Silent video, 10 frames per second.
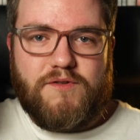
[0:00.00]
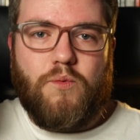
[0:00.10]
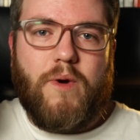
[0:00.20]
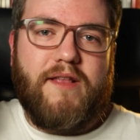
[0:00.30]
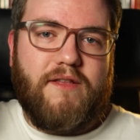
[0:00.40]
the
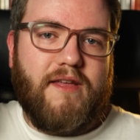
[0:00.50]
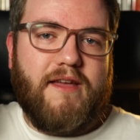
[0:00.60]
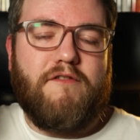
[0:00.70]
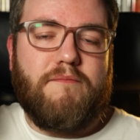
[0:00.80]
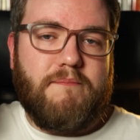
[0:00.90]
way that they
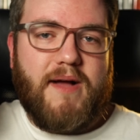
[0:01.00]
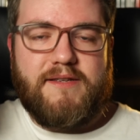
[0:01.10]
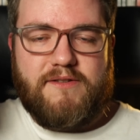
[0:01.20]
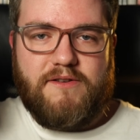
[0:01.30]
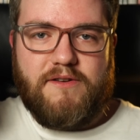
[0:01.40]
have
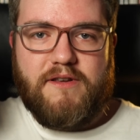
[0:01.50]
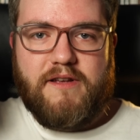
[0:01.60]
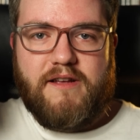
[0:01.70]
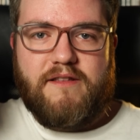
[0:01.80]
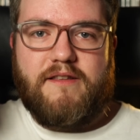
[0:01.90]
mastered
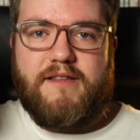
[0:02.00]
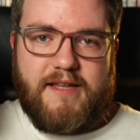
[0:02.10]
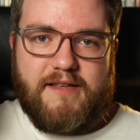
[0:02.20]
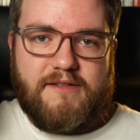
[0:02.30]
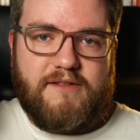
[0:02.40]
the
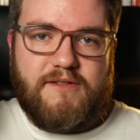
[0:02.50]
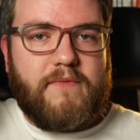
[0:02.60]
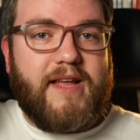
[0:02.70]
discs.